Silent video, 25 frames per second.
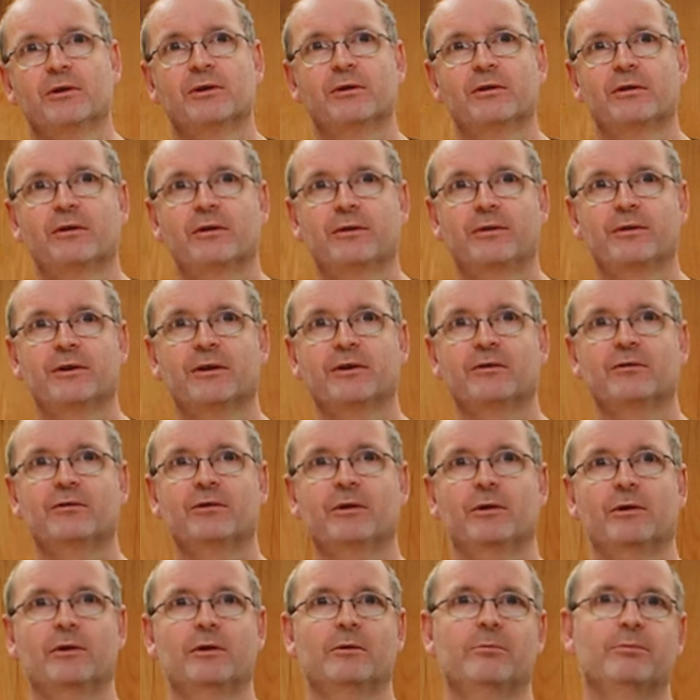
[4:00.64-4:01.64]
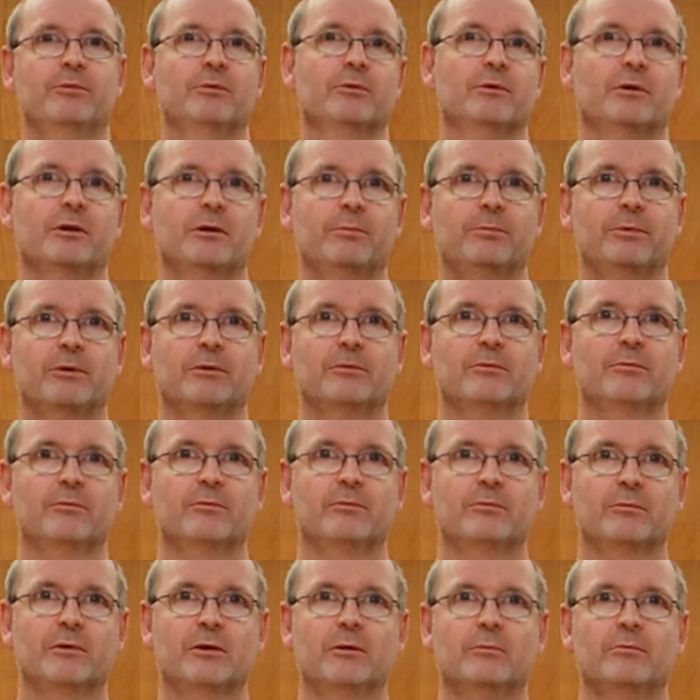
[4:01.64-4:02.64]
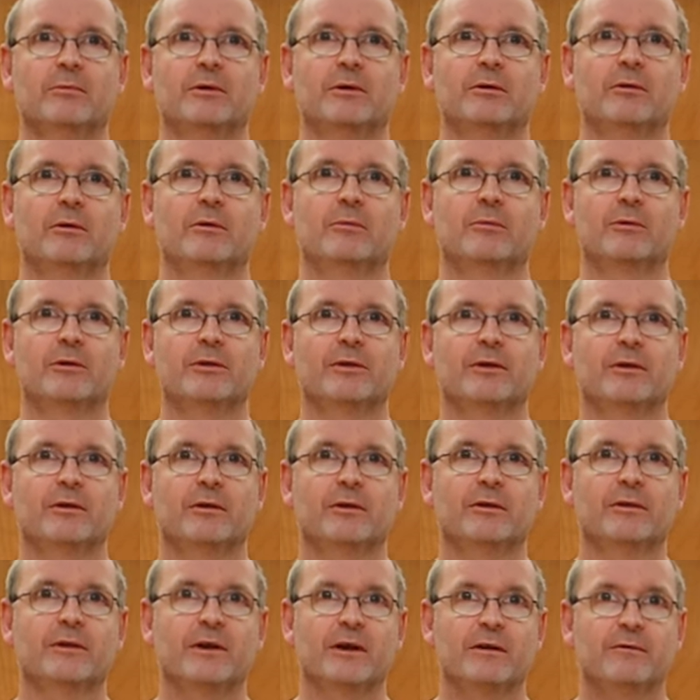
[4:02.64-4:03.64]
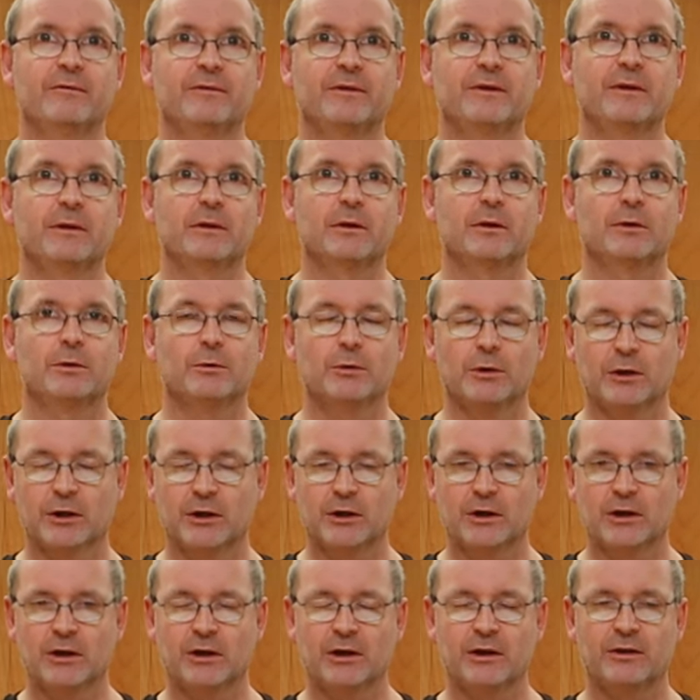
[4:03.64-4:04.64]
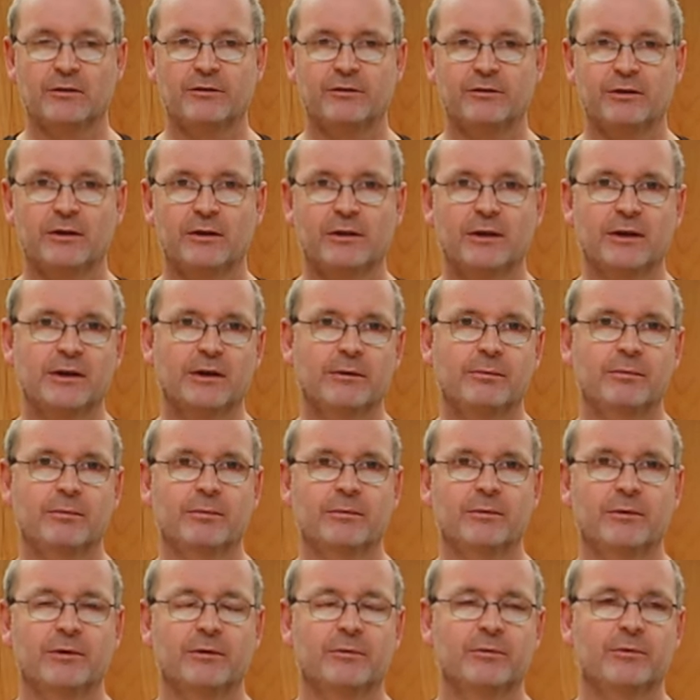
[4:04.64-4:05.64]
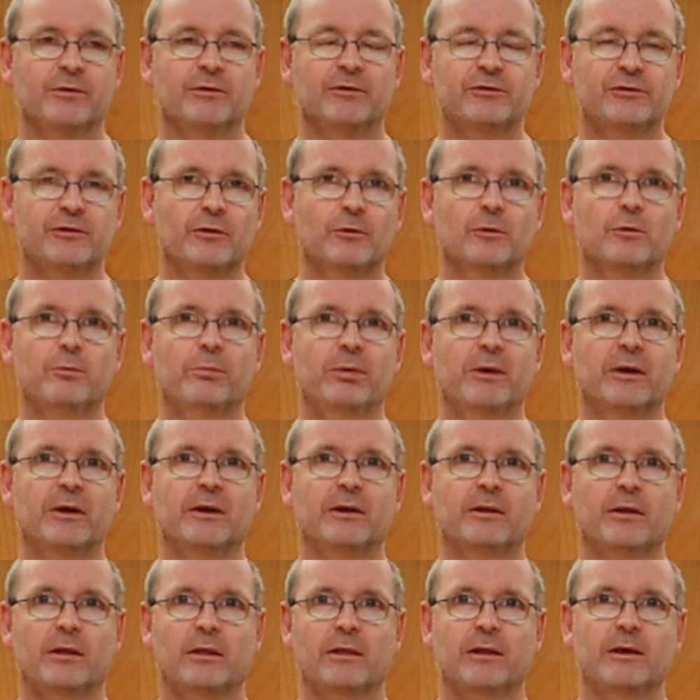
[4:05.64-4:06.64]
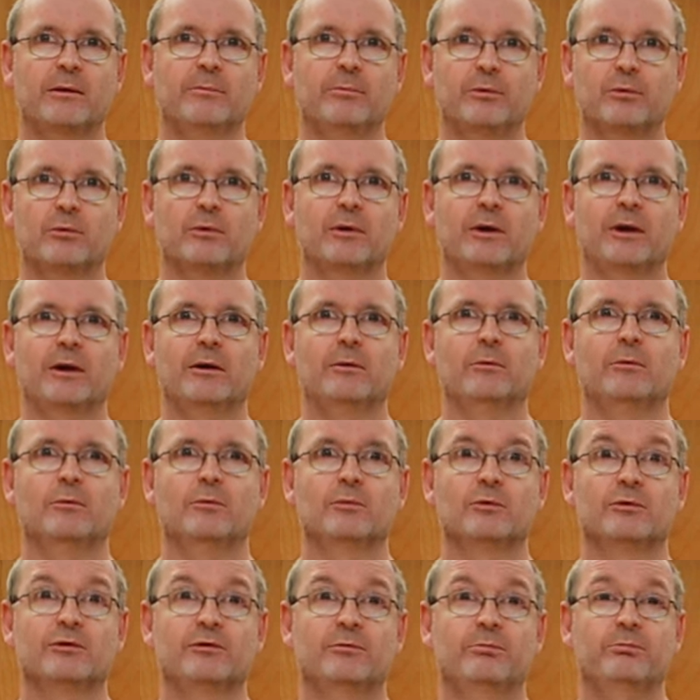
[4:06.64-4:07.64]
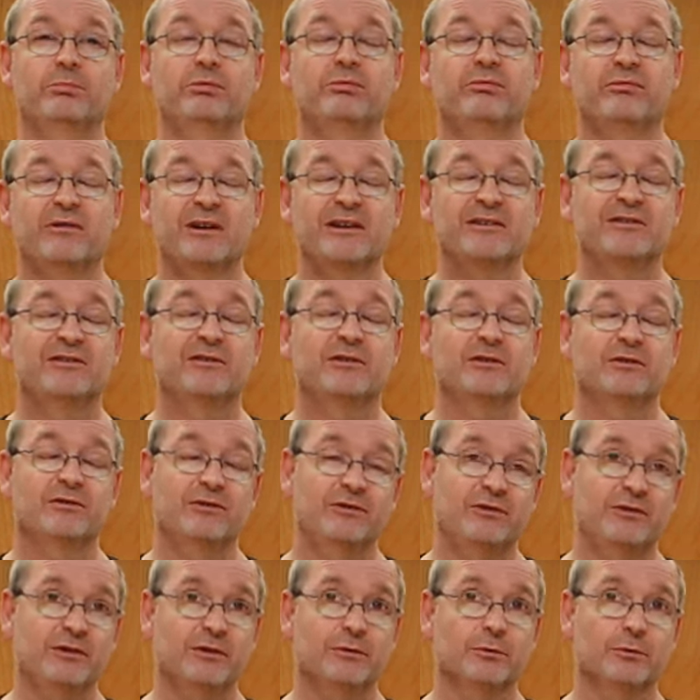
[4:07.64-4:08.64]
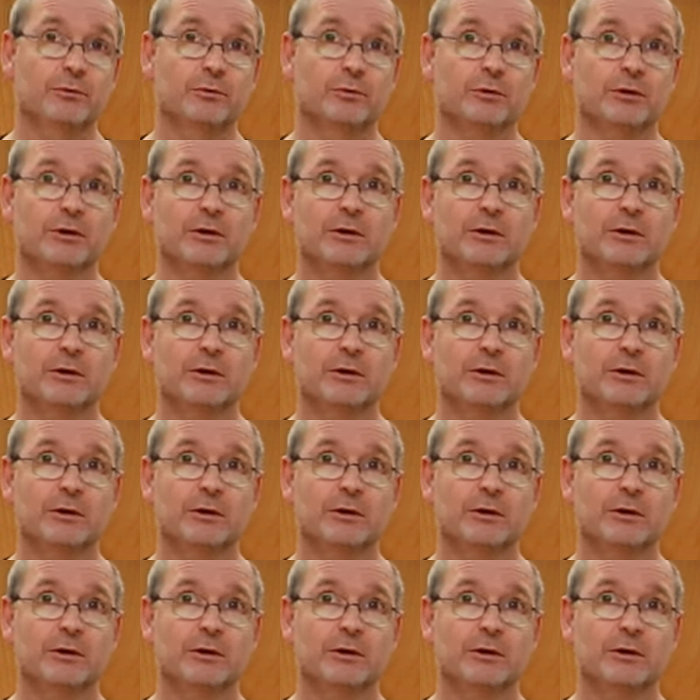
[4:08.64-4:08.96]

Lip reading: of the things that I brought up on that video, is that the sole plate that they brought out was pressed steel.